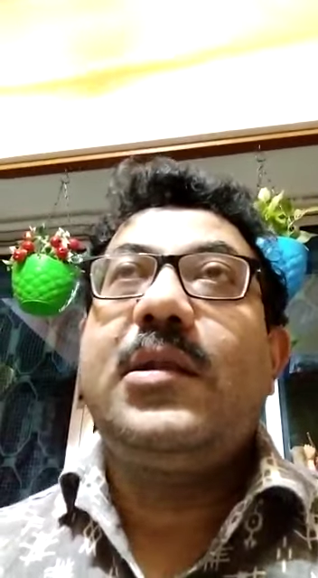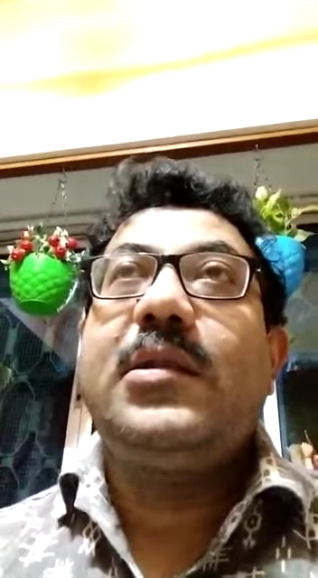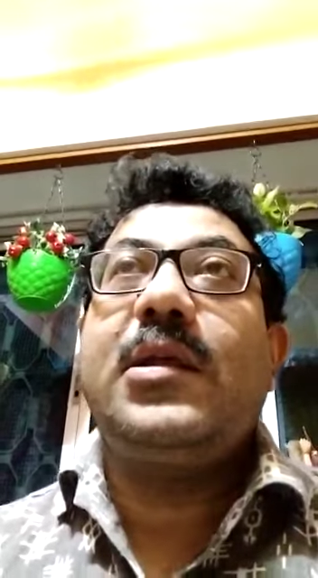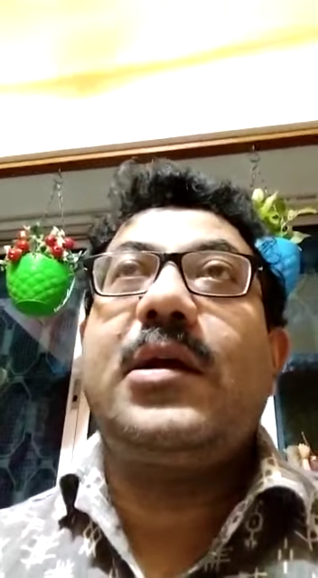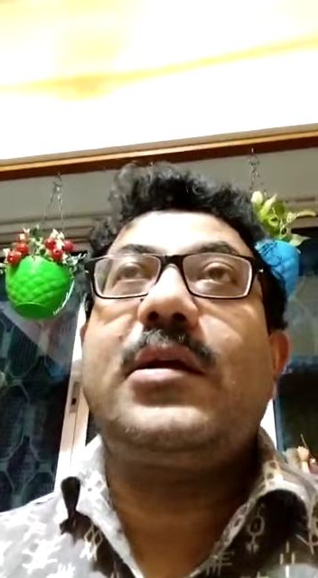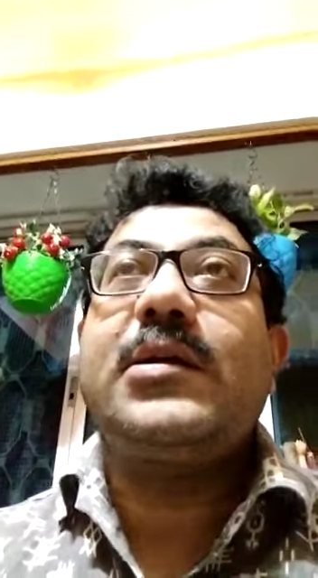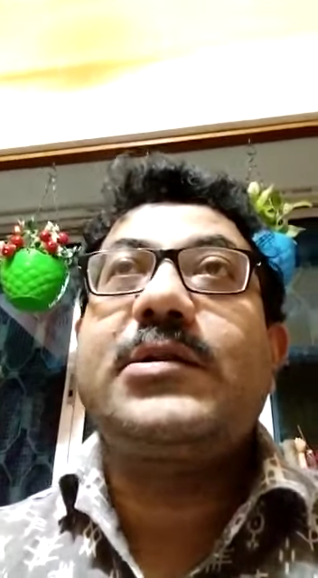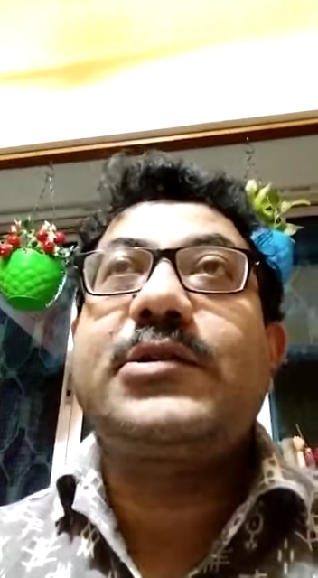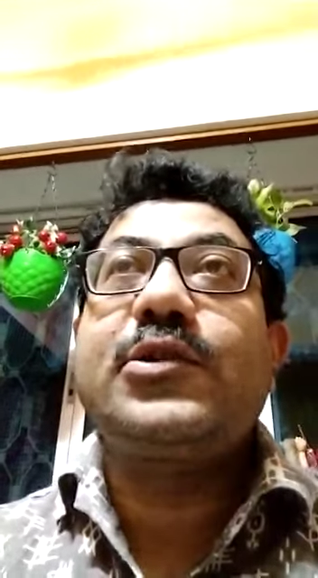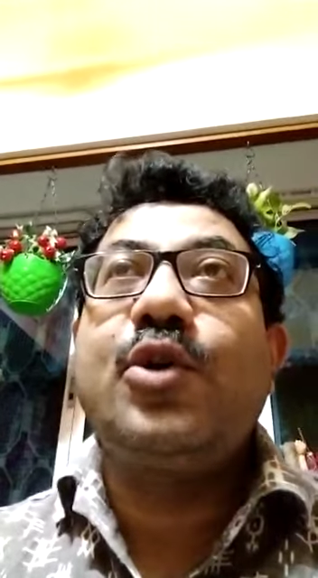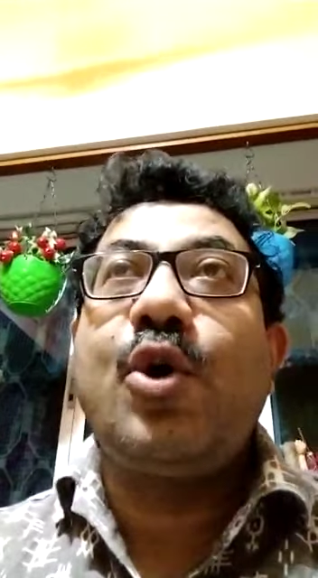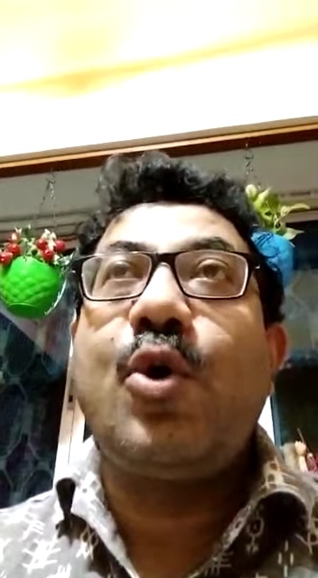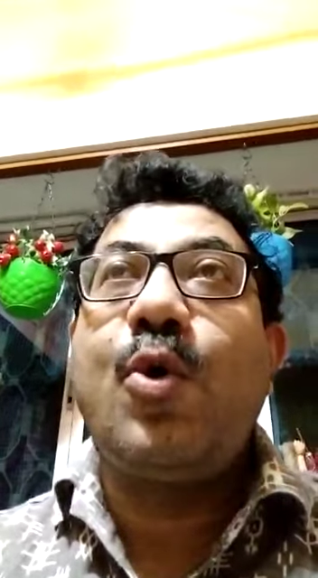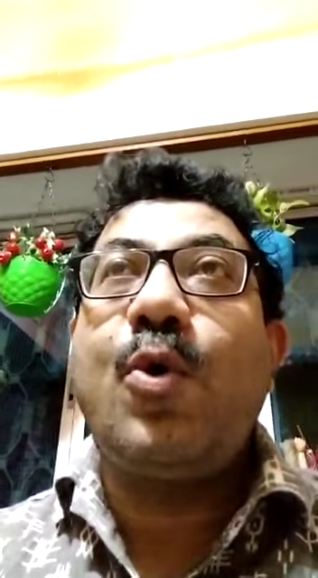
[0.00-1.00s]
There is
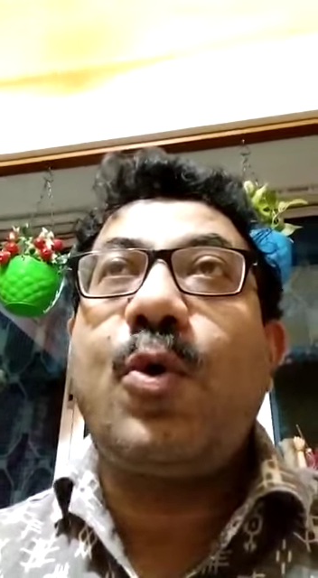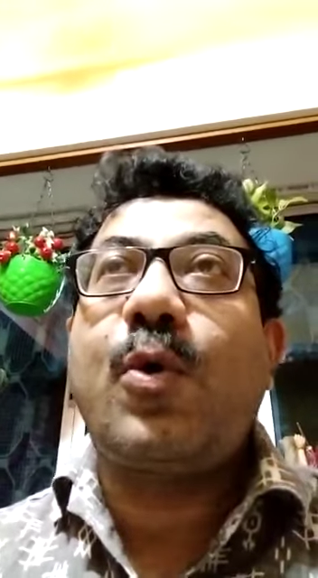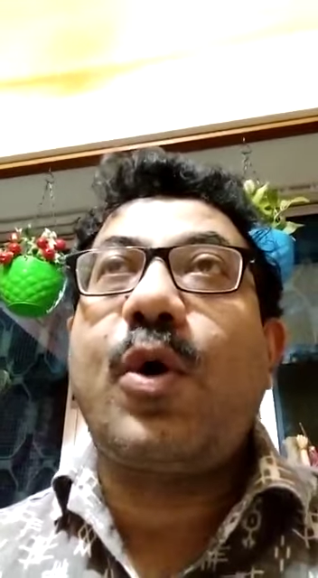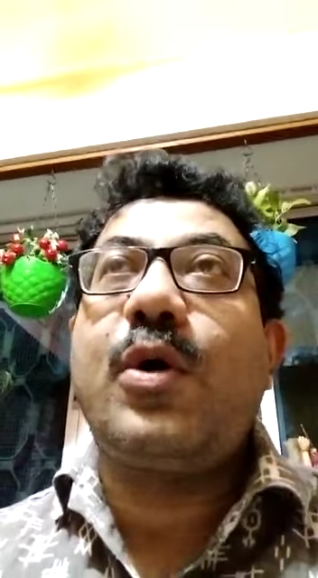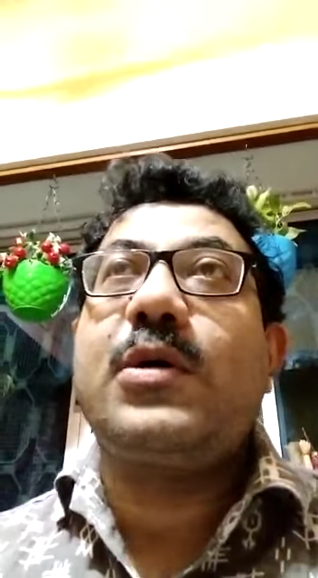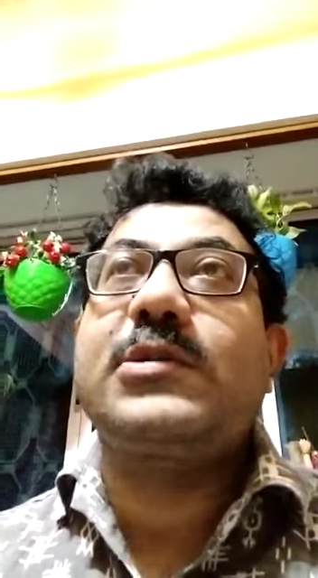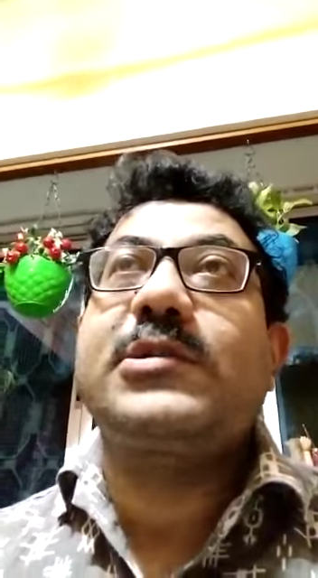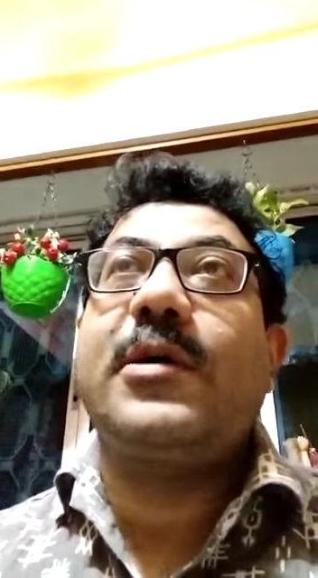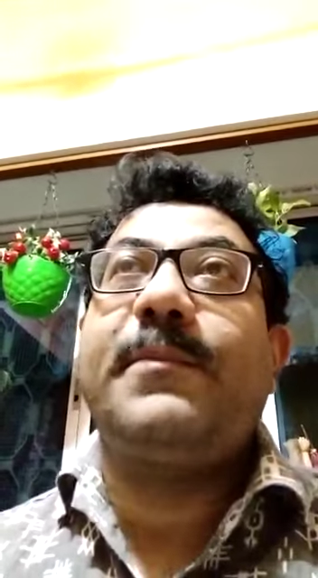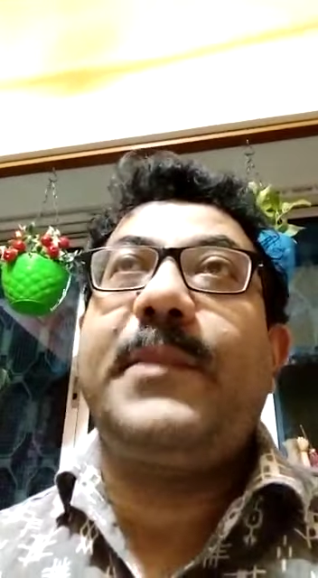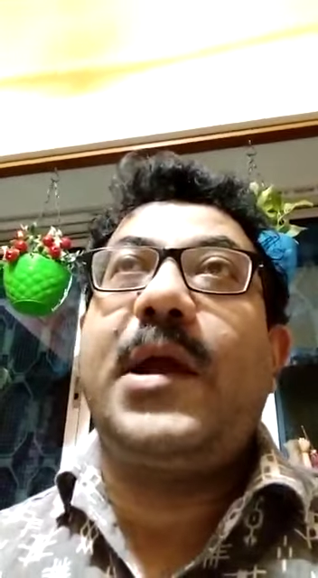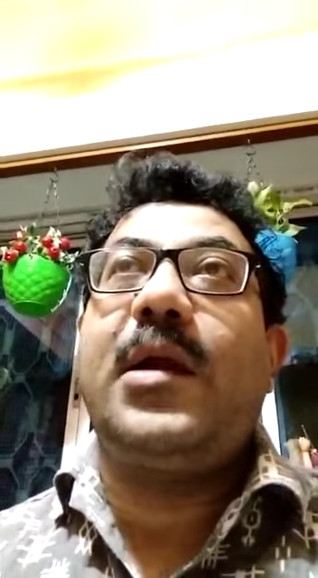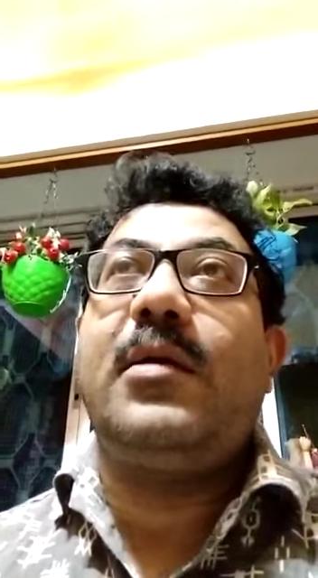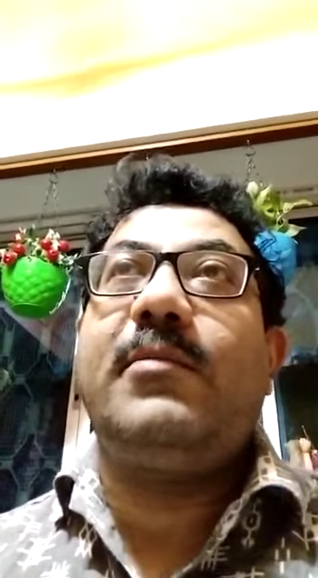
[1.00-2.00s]
no cause
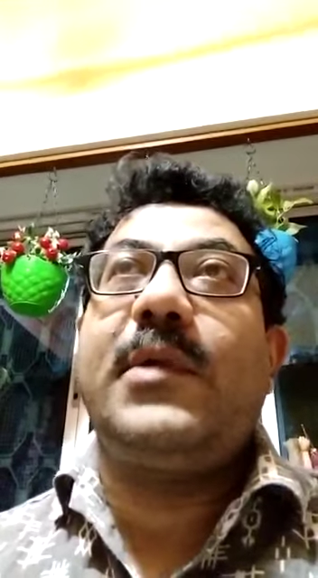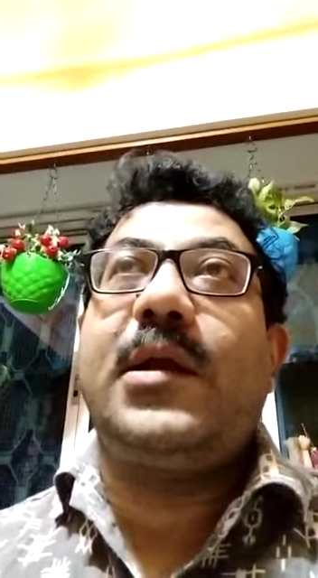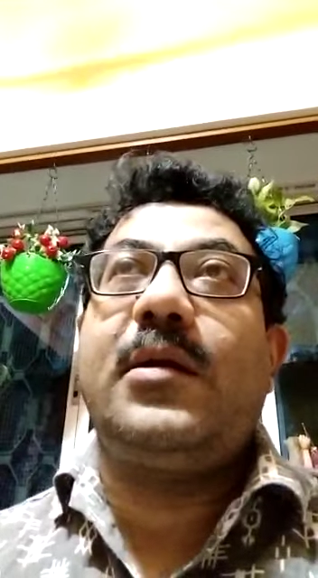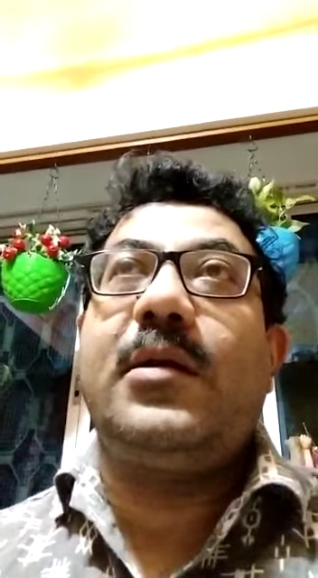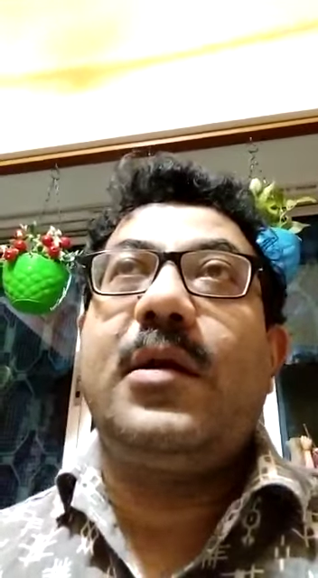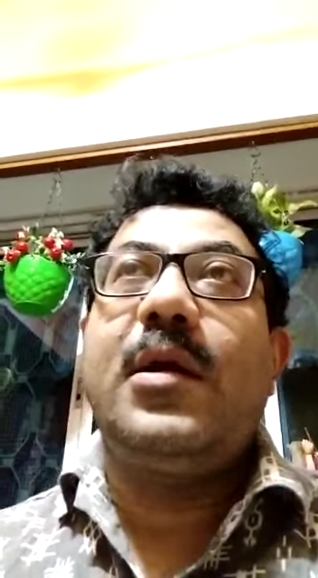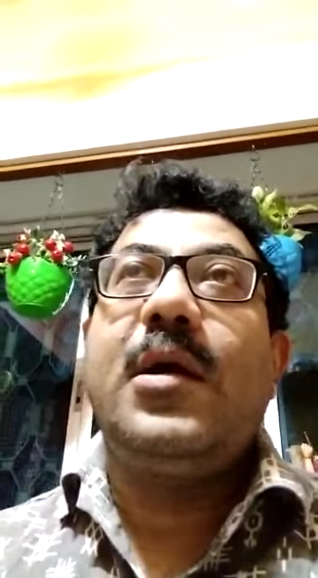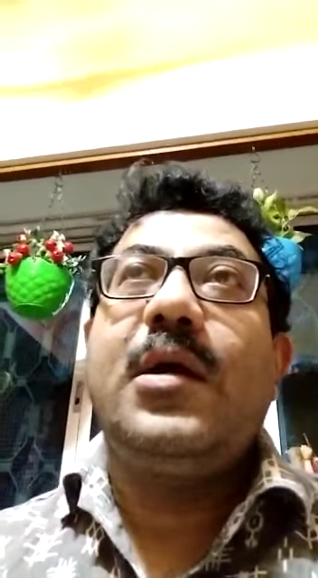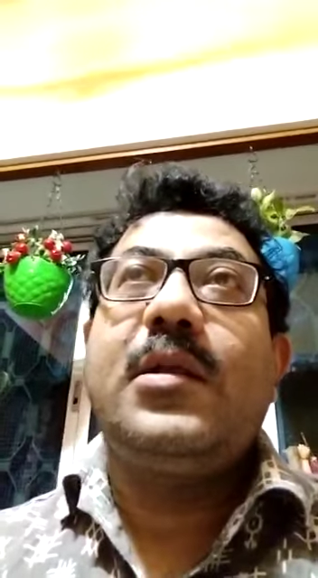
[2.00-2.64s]
of merriment.